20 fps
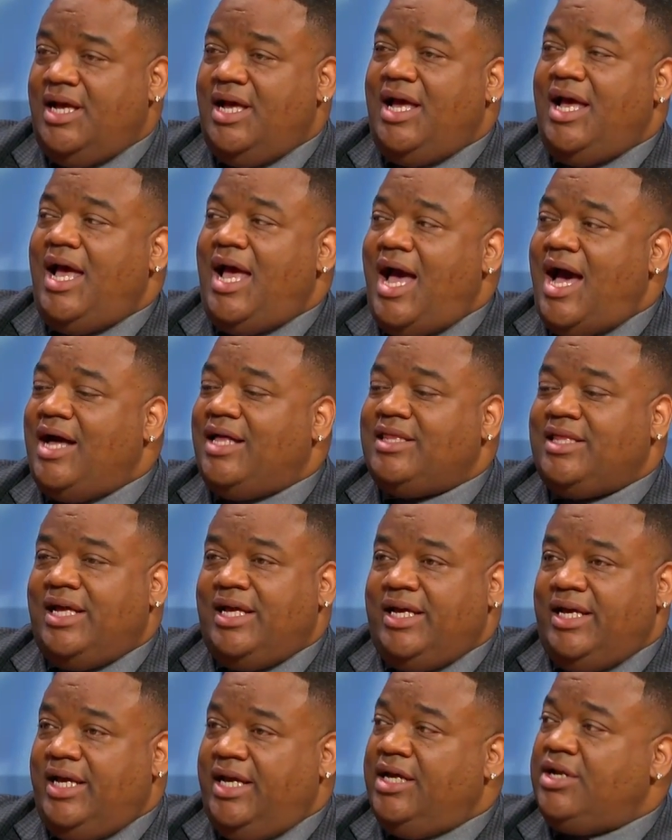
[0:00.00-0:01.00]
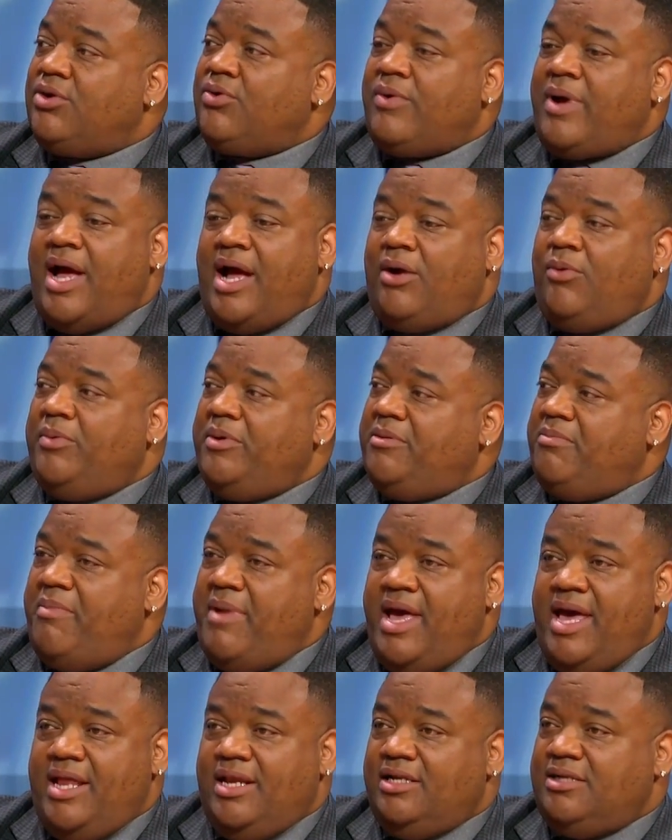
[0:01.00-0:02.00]
Oh, yeah. How they interact with
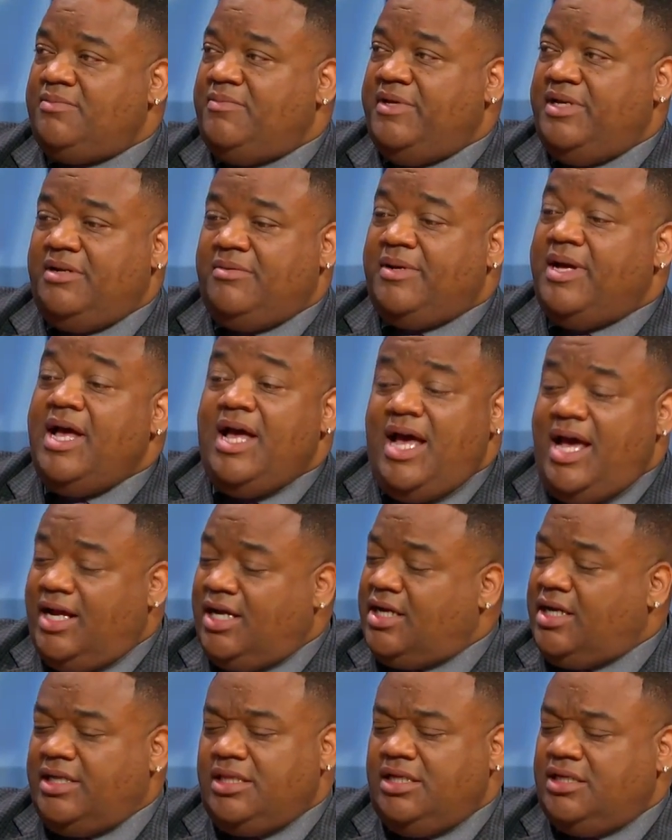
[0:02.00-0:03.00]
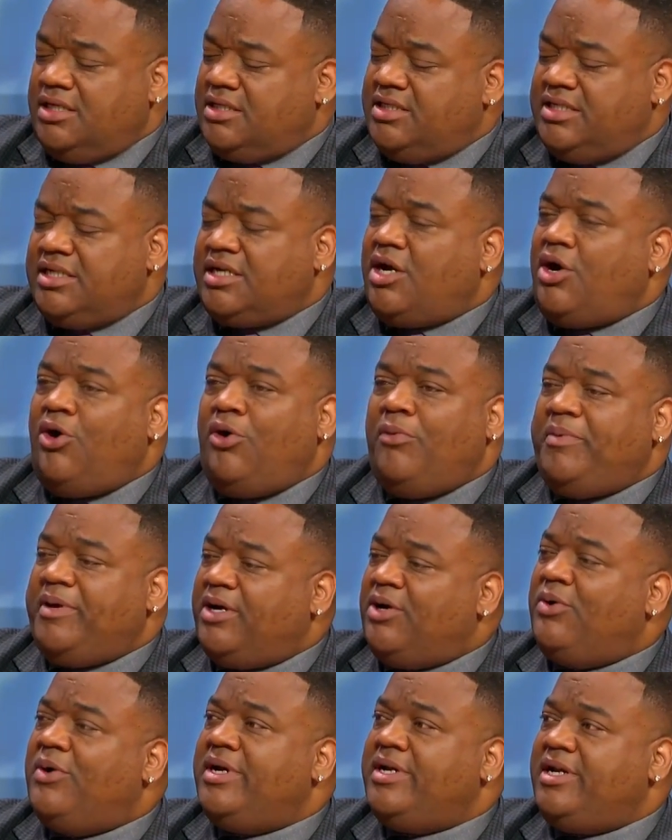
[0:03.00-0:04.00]
management. And, and, look, did Kobe
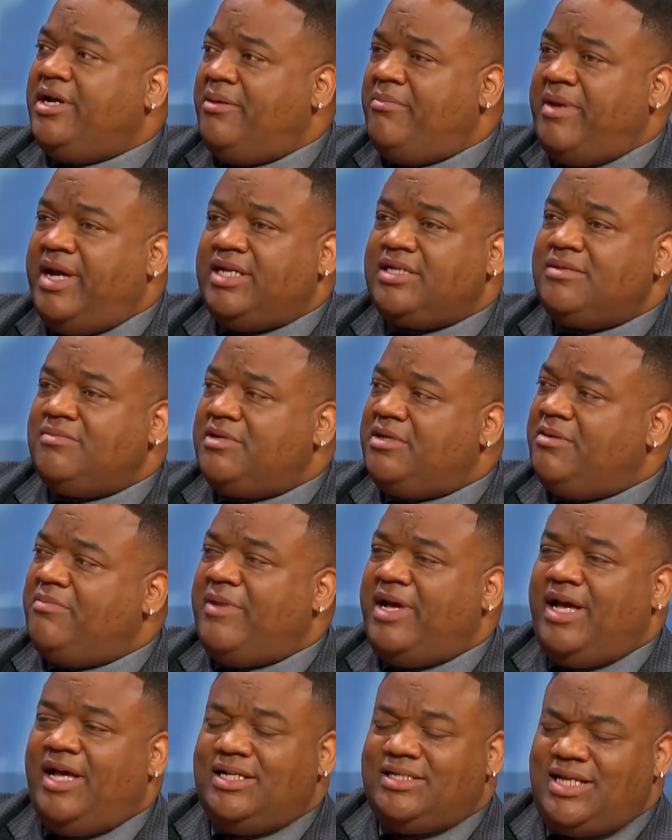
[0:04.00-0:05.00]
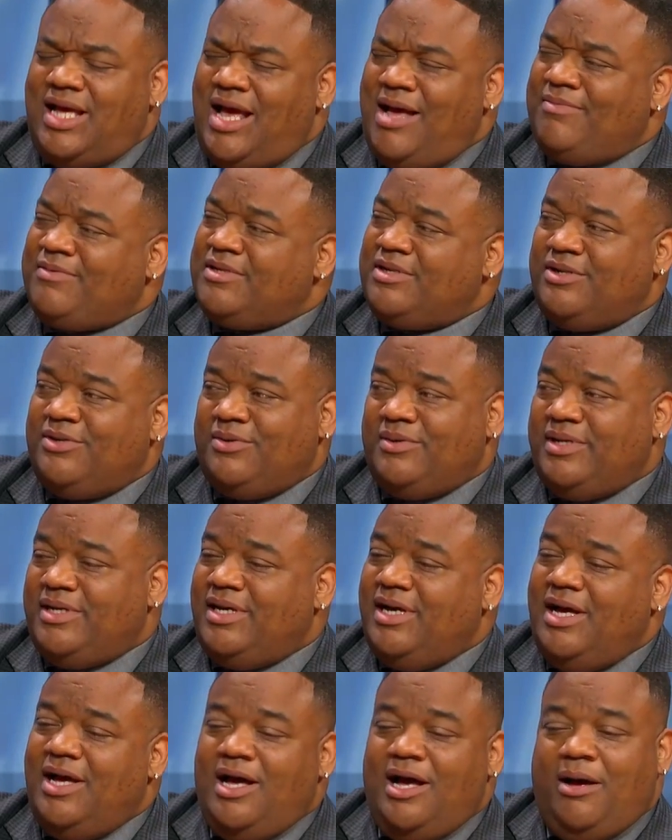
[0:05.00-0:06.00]
go in there and make some demands? Absolutely.
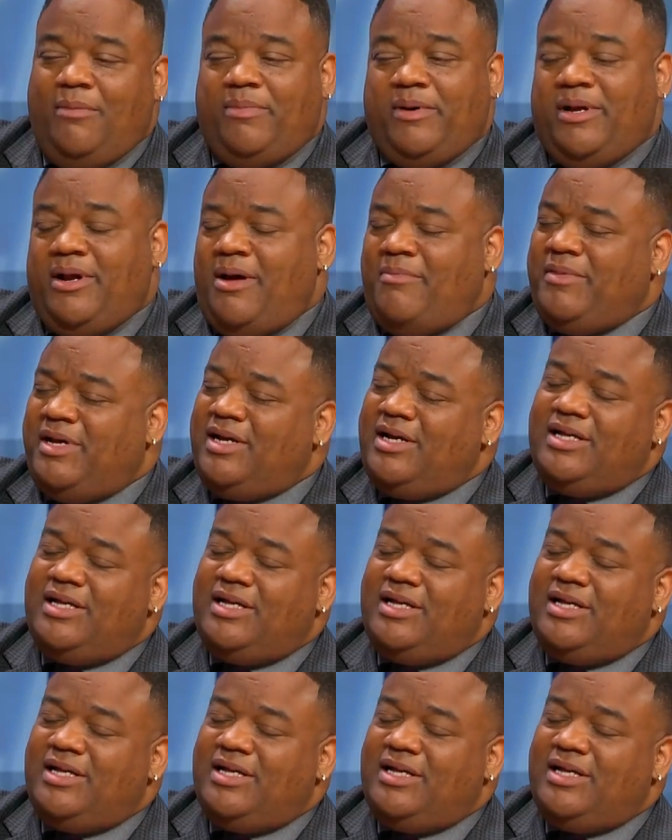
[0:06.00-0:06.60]
uh But I mean,